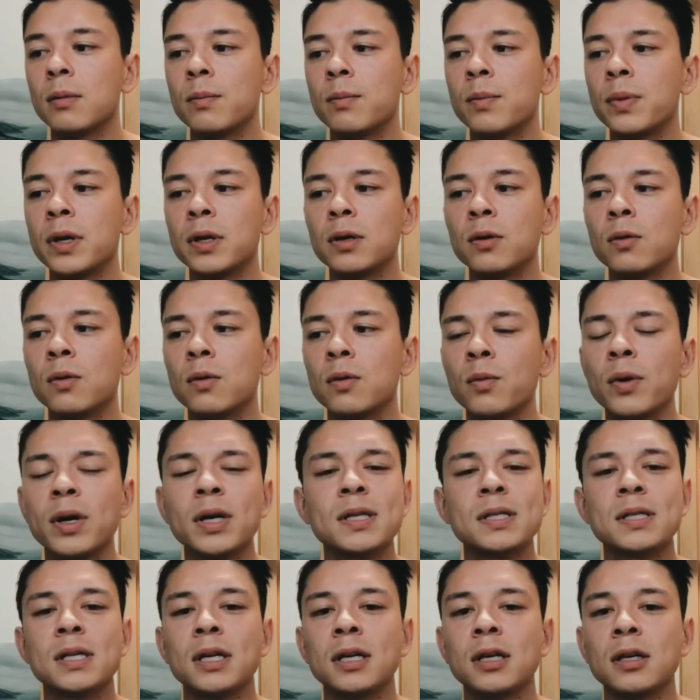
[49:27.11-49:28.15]
But wait a
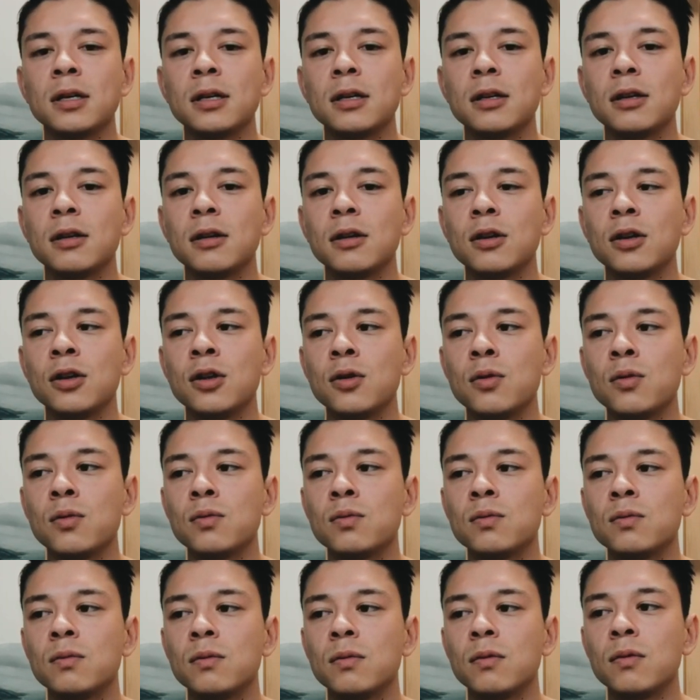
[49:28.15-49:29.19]
second,
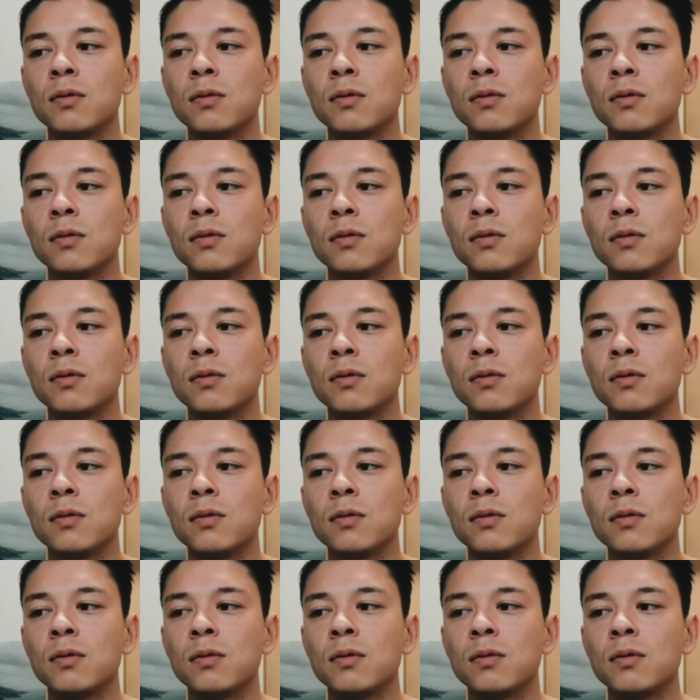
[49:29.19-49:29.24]
you